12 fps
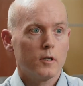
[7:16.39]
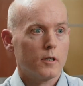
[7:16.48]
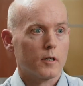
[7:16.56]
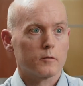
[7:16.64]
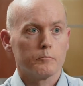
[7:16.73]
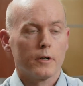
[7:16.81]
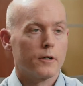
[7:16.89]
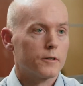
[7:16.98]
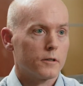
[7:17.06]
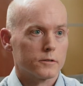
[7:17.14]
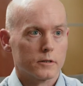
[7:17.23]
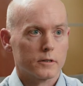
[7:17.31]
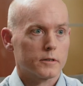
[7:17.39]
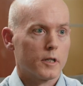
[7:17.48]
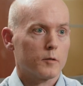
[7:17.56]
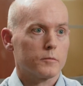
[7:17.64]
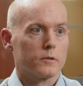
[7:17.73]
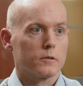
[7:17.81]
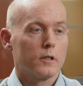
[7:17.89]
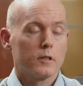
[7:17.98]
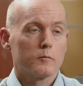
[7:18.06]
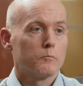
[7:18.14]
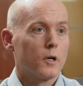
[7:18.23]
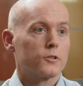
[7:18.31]
like Marinol as an example,
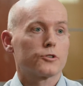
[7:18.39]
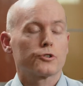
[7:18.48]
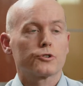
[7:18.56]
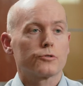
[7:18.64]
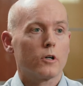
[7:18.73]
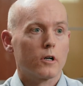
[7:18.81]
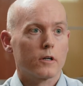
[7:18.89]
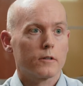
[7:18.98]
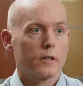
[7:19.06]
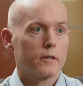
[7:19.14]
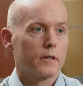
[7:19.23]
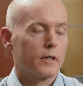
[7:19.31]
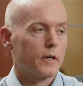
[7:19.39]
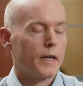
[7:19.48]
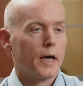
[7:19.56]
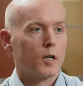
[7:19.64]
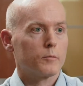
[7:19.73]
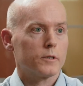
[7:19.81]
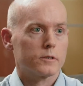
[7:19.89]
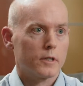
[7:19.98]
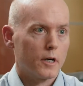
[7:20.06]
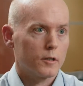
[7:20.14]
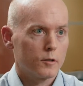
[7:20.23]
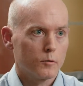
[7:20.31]
much stronger than the cannabis
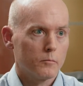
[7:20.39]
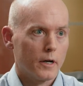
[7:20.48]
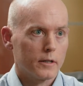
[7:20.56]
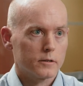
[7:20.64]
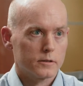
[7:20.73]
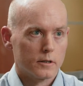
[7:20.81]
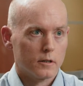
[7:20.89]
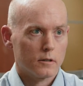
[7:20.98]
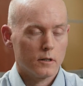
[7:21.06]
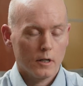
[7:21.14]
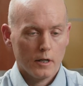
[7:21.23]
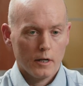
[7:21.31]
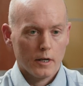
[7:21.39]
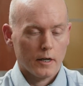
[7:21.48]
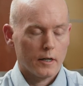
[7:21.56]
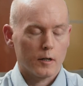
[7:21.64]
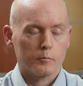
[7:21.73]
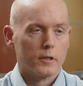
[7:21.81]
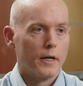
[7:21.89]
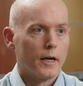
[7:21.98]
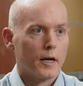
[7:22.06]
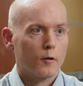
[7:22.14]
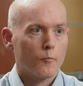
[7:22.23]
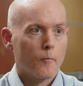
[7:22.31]
that you might sell in a
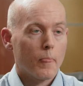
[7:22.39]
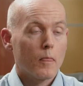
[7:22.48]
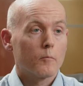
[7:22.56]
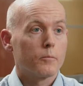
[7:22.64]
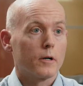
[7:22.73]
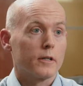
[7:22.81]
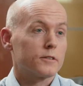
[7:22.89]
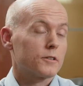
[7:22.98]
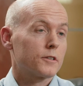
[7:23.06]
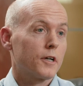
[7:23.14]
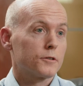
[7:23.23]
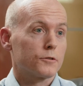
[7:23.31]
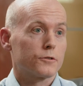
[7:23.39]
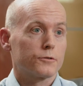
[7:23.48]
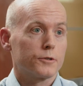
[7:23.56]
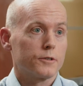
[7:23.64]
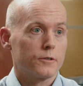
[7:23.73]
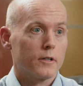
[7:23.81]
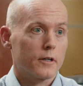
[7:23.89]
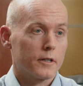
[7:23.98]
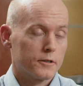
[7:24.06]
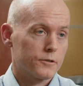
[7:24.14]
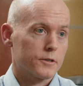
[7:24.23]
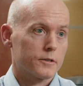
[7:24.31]
plant, but it's a Schedule III drug,
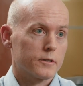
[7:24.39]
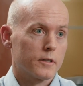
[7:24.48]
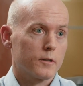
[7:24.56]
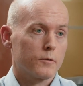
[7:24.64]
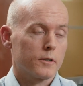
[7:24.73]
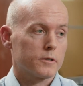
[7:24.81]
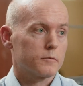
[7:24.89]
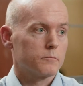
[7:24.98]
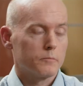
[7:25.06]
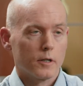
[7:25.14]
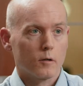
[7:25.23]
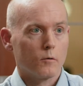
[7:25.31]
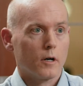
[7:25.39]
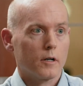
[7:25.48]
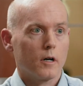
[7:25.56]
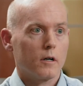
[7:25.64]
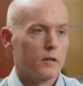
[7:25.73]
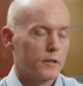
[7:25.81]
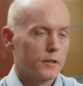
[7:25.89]
interestingly, whereas marijuana,